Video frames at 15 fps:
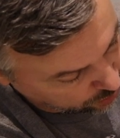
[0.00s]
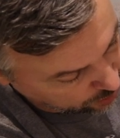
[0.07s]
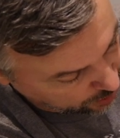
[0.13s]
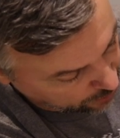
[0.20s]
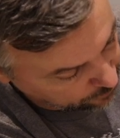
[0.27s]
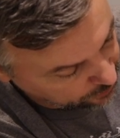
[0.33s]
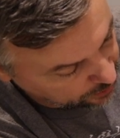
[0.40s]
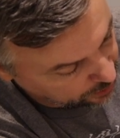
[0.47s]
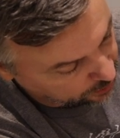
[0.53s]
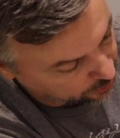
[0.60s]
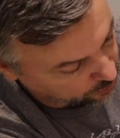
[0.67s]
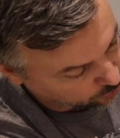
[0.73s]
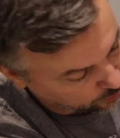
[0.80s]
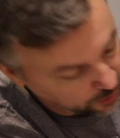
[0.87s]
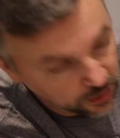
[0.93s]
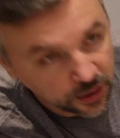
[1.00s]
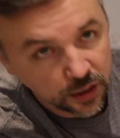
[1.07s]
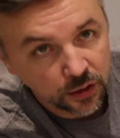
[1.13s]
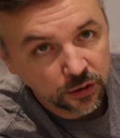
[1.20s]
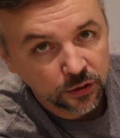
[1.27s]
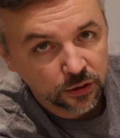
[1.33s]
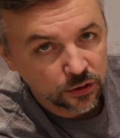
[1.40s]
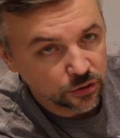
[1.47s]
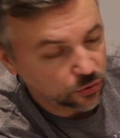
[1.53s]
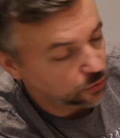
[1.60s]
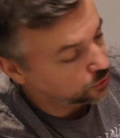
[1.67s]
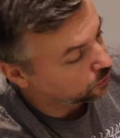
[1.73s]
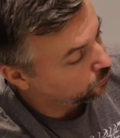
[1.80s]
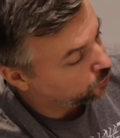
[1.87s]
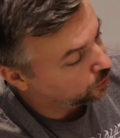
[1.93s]
half a gallon, 1 gallon, and so on
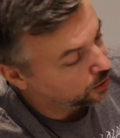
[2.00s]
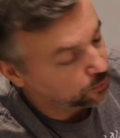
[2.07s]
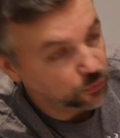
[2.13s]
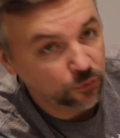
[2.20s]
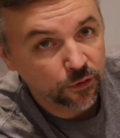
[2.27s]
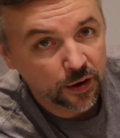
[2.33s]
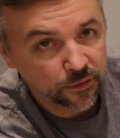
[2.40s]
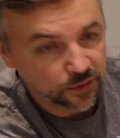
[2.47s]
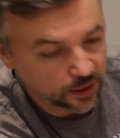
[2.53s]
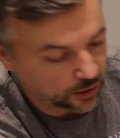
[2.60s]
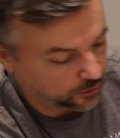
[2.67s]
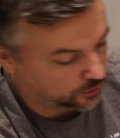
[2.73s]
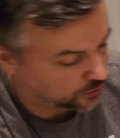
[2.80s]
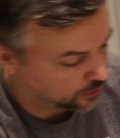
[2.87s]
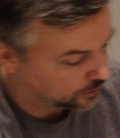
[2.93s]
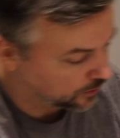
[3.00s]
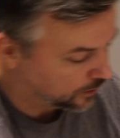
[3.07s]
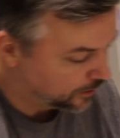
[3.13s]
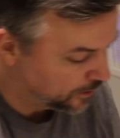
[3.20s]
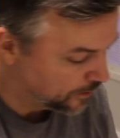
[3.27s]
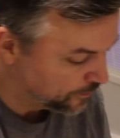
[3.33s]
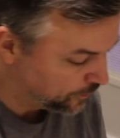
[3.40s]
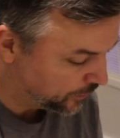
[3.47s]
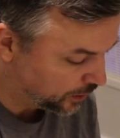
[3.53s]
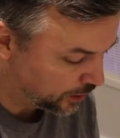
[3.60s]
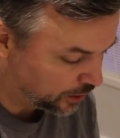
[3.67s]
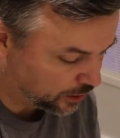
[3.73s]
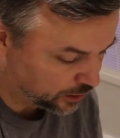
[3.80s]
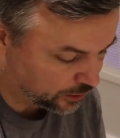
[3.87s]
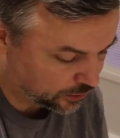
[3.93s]
and so forth, up to 5 gallons.
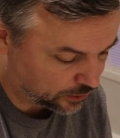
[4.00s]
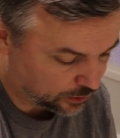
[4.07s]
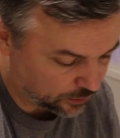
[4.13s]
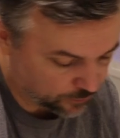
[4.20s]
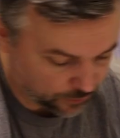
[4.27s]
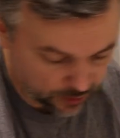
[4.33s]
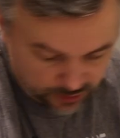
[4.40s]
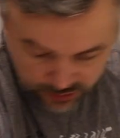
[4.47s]
And if I